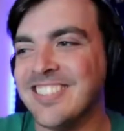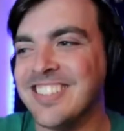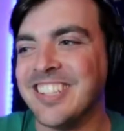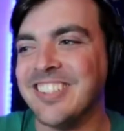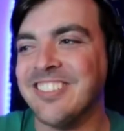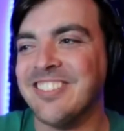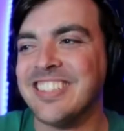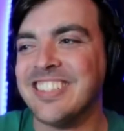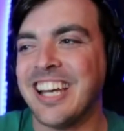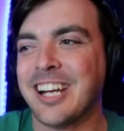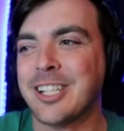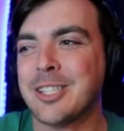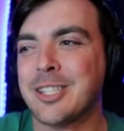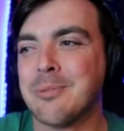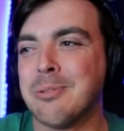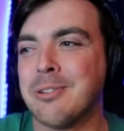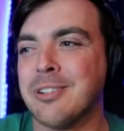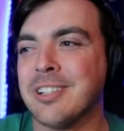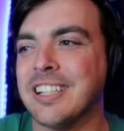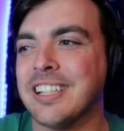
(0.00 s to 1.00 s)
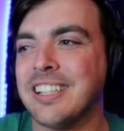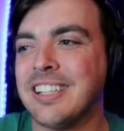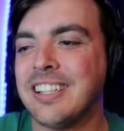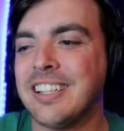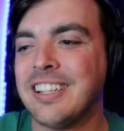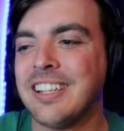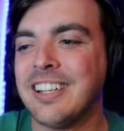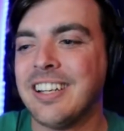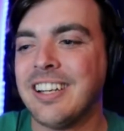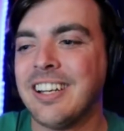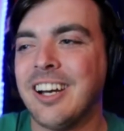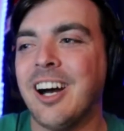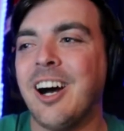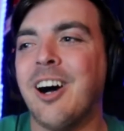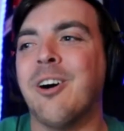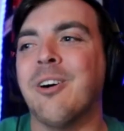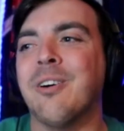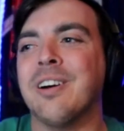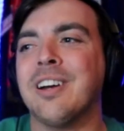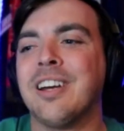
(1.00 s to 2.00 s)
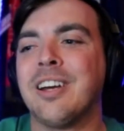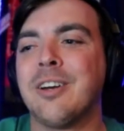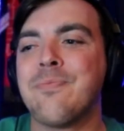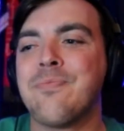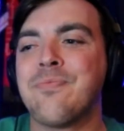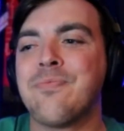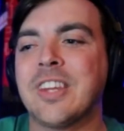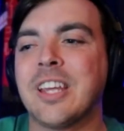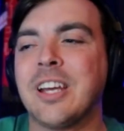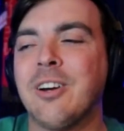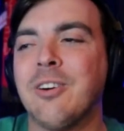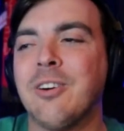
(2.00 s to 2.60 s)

to Tech Support. I love toner. What oh, does toner do?